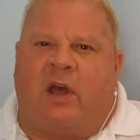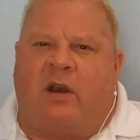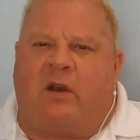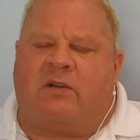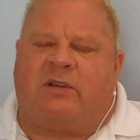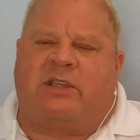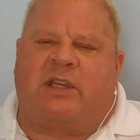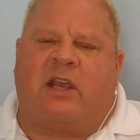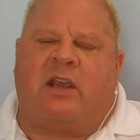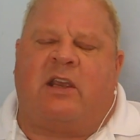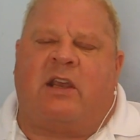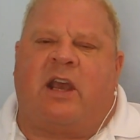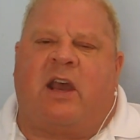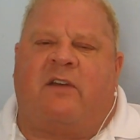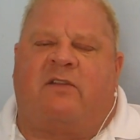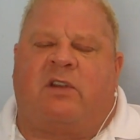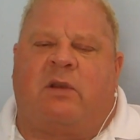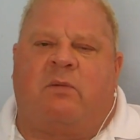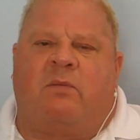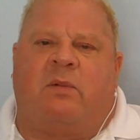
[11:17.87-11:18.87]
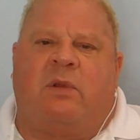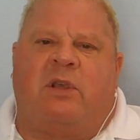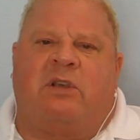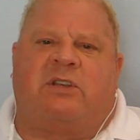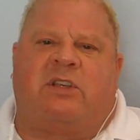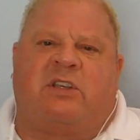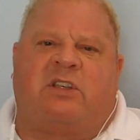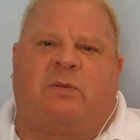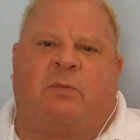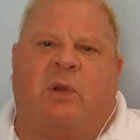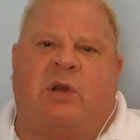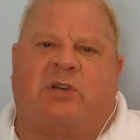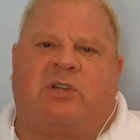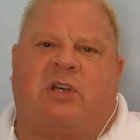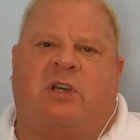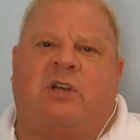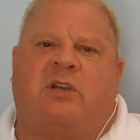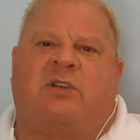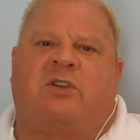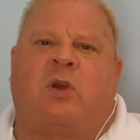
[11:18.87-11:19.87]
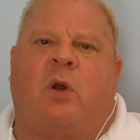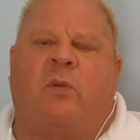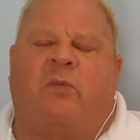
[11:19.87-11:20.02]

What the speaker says: I don't say you have to be suspicious.